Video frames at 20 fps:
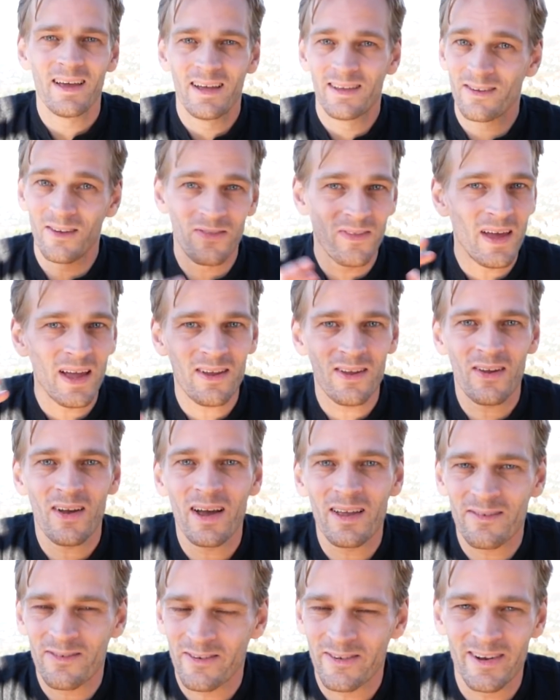So thank you
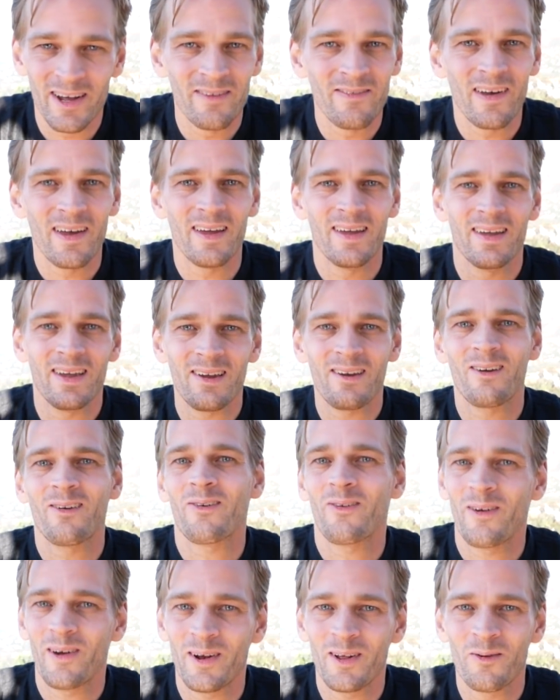guys for another
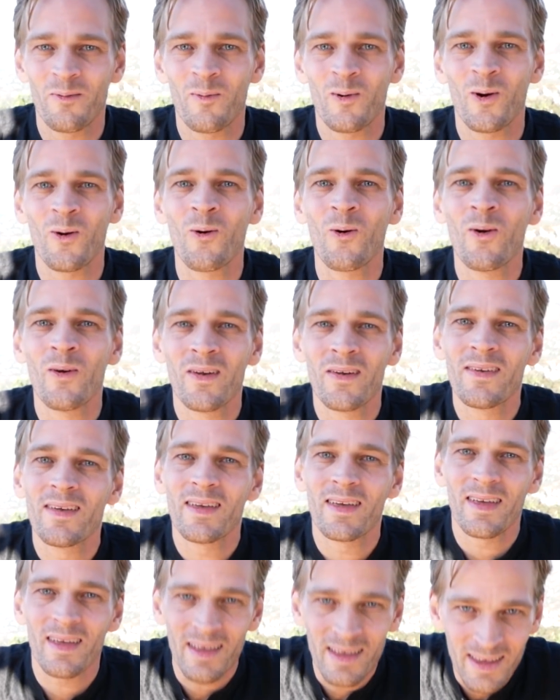incredible
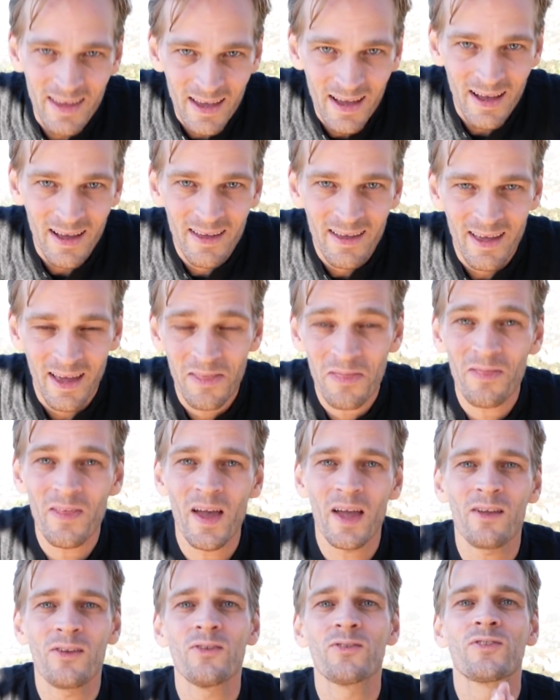year. And
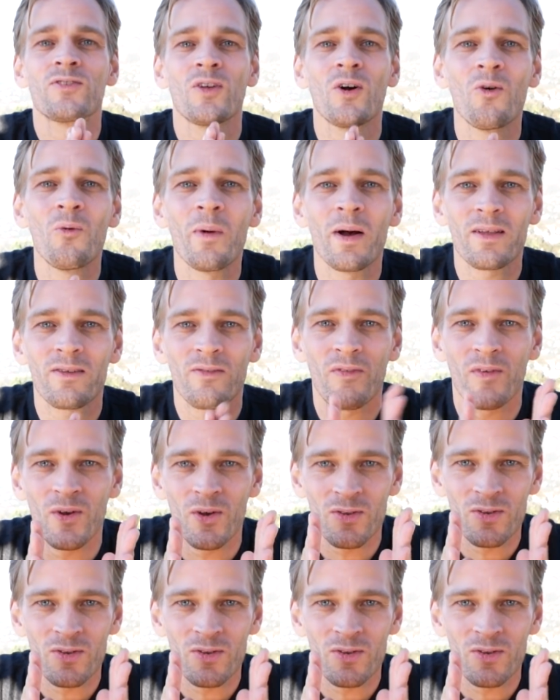thank you so much for your